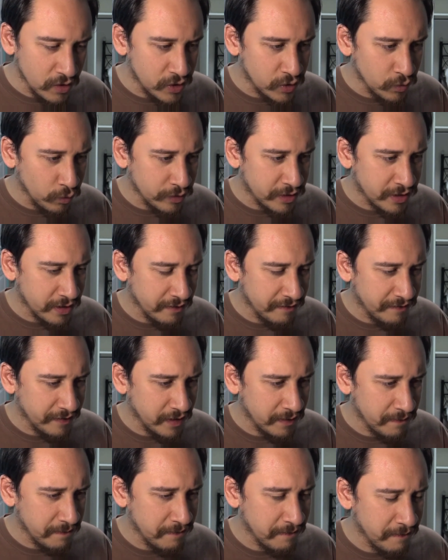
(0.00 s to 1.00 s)
sort of
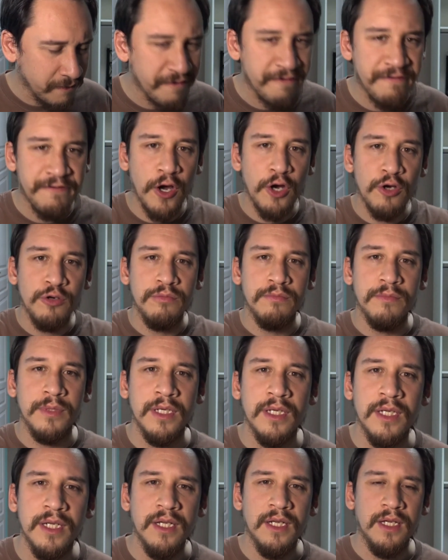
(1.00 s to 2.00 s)
foam,
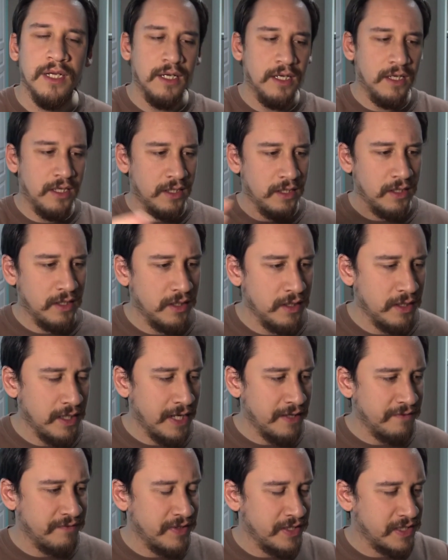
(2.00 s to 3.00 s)

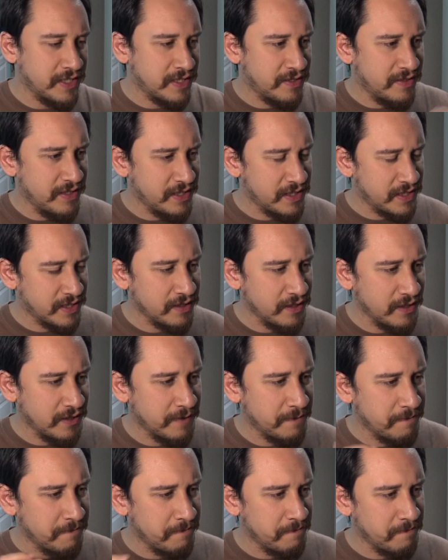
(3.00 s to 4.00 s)
and this
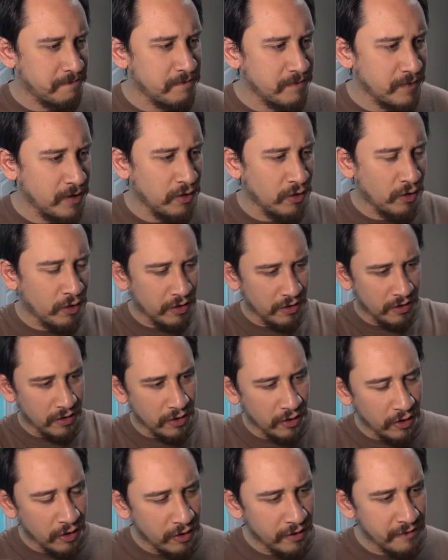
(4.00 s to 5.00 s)
a
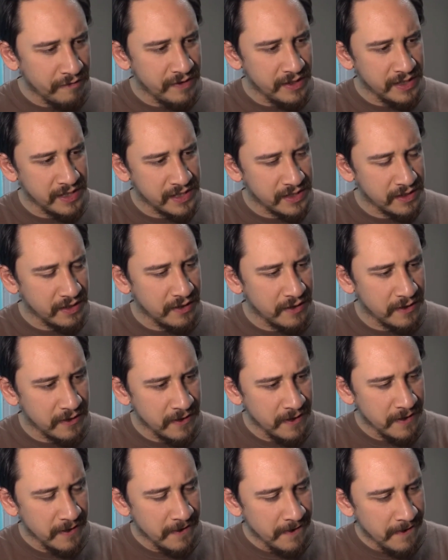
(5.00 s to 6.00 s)
lot of this
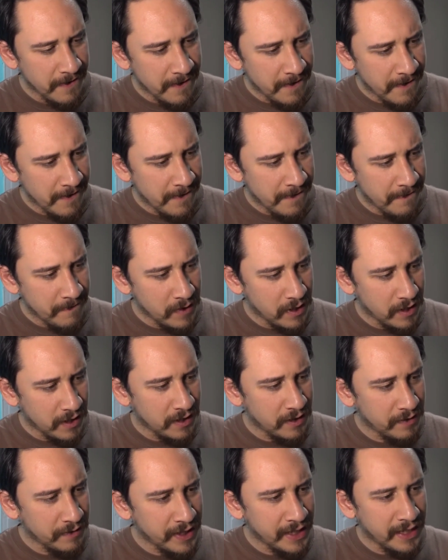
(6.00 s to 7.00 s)

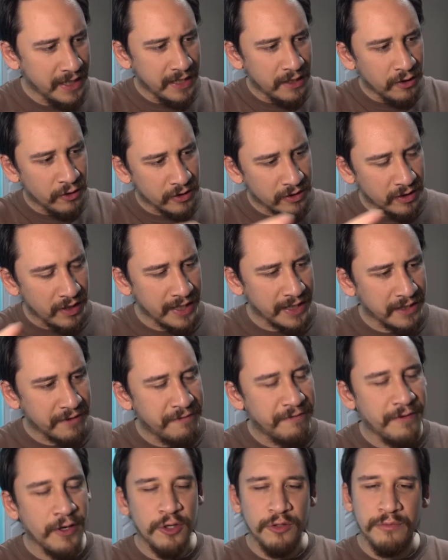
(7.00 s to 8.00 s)
it looked like
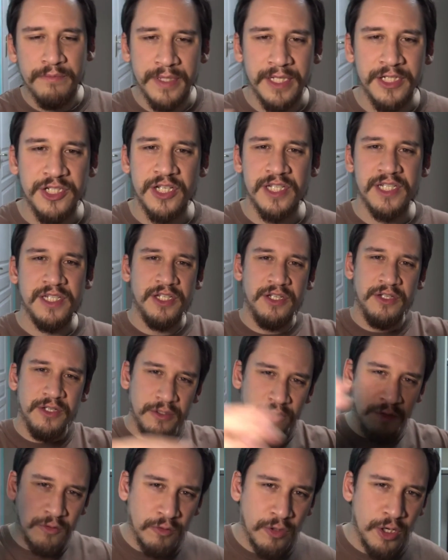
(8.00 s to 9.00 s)
foam. You're just, you
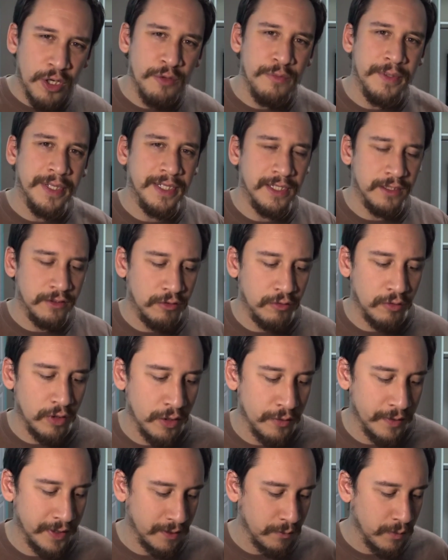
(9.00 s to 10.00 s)
know, growing and
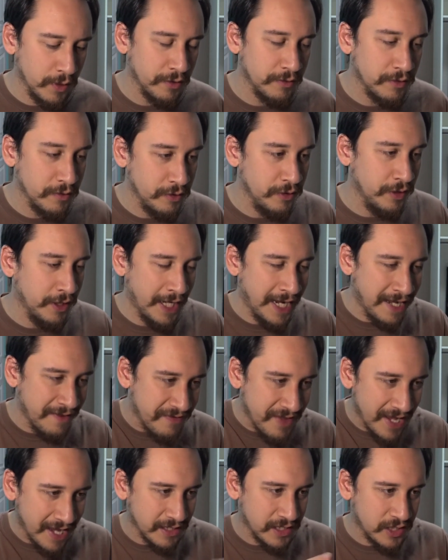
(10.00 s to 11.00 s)
growing. Well, you
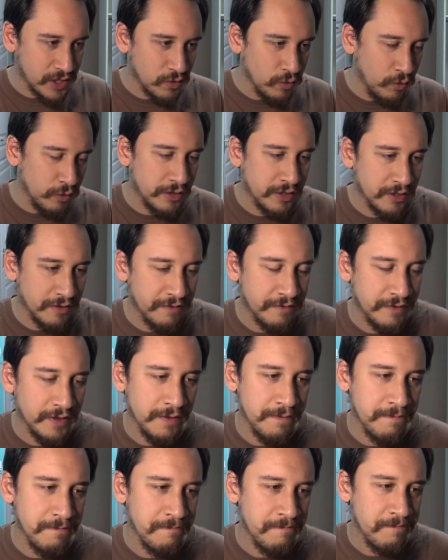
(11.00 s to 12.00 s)
had that sort
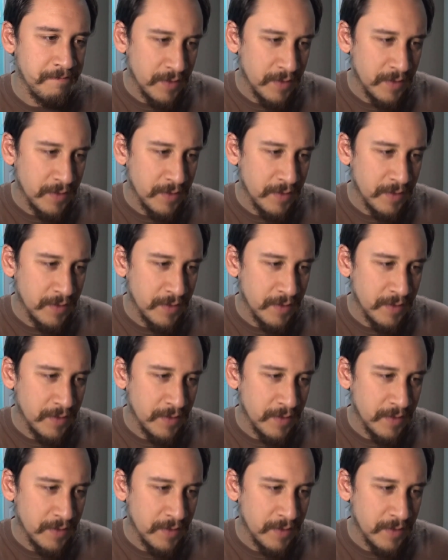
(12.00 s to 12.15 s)
of